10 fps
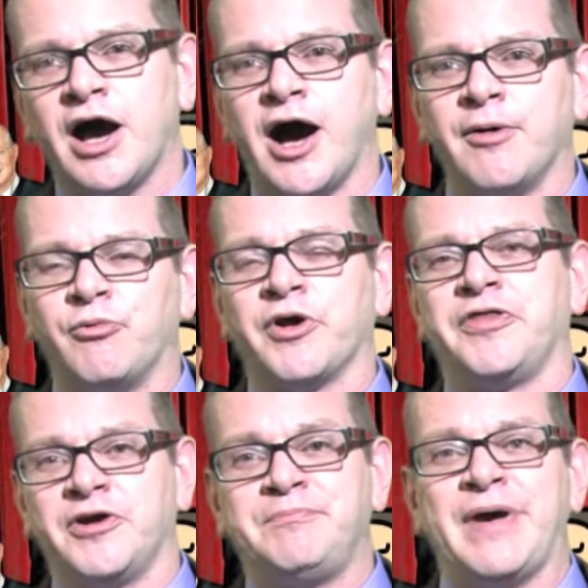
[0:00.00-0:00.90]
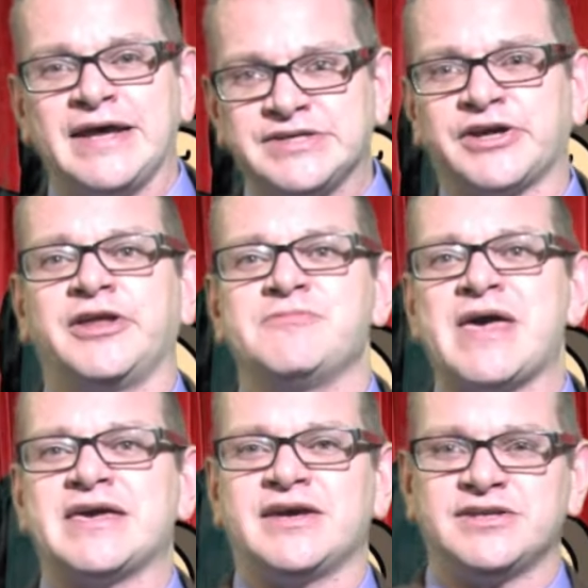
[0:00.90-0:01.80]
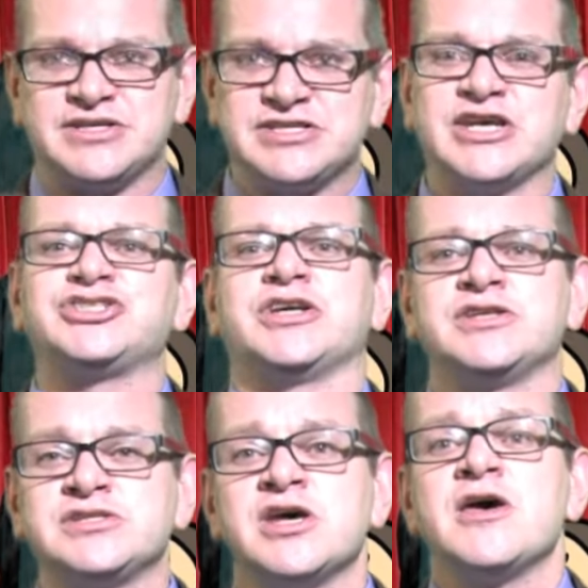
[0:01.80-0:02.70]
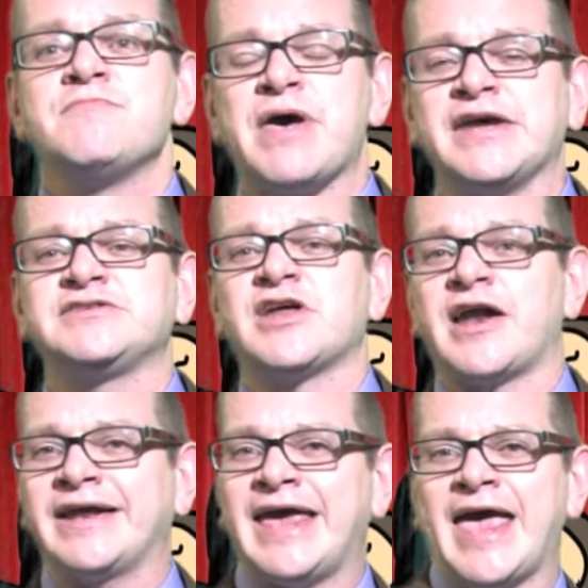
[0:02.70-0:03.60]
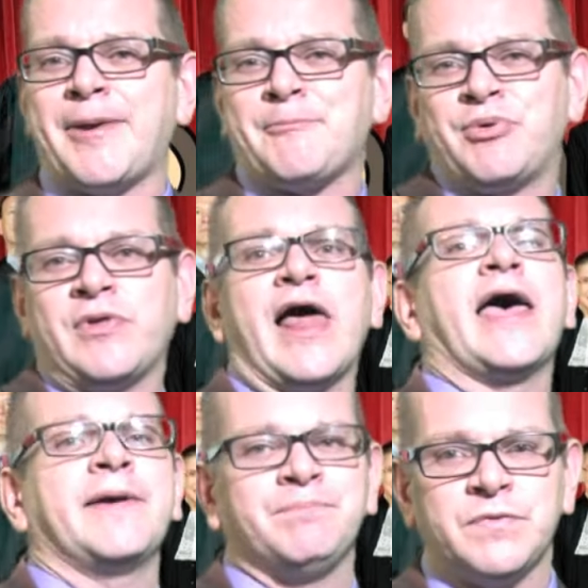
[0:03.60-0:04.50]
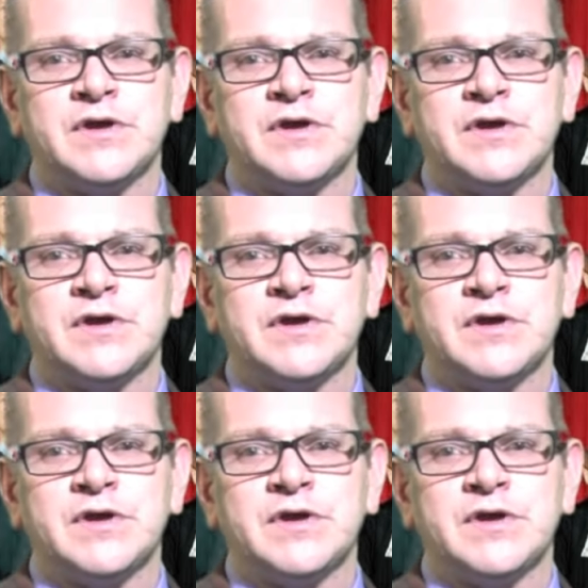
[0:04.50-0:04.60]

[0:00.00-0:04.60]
um, where they're basically making decisions based on game play.